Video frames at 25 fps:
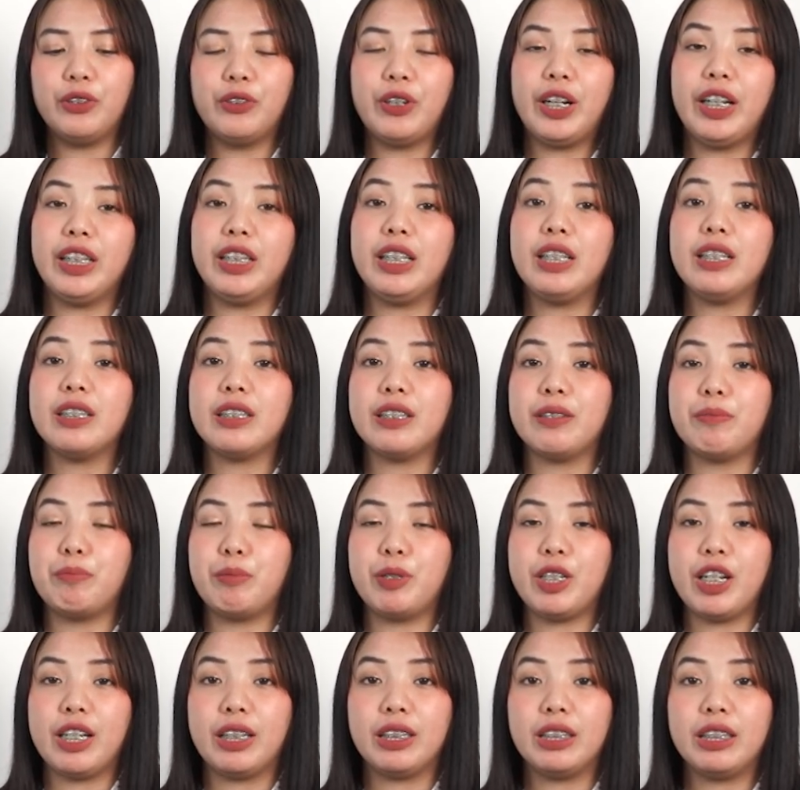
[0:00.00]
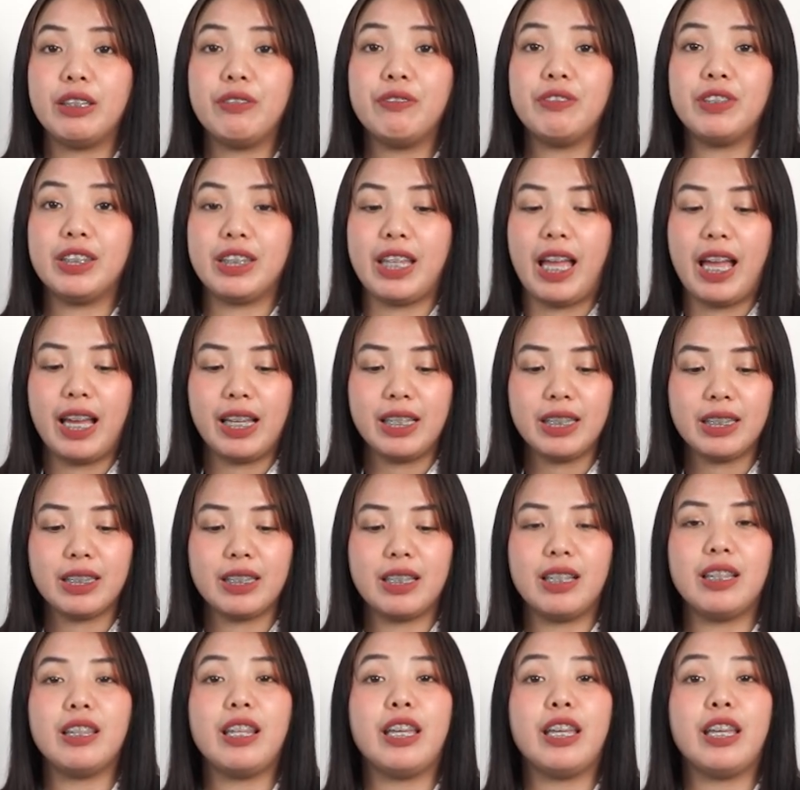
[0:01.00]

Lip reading: grading subjective tasks